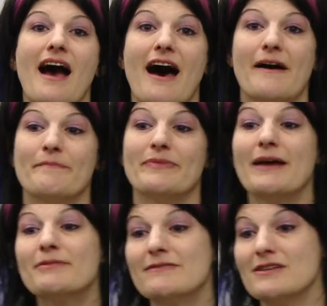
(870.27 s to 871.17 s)
Um,
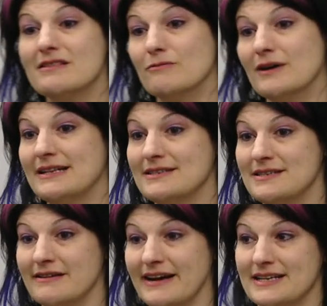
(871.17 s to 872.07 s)
I believe that the ones
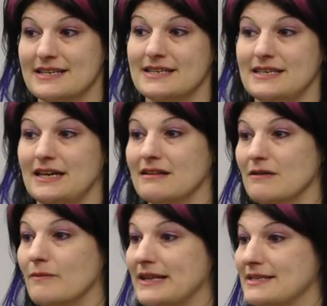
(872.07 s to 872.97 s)
that are going to succeed are
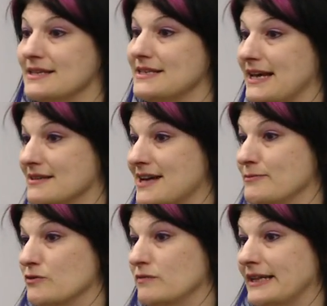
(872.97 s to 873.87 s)
the ones that take the
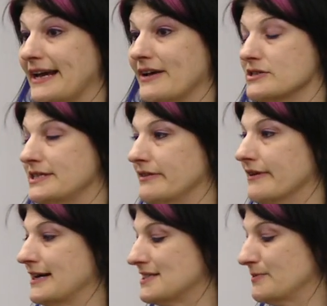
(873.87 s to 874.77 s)
time to really understand their
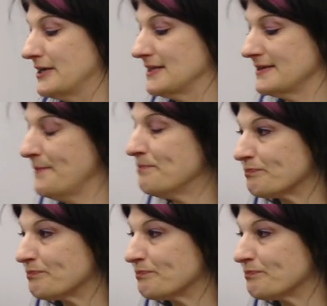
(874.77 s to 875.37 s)
customers.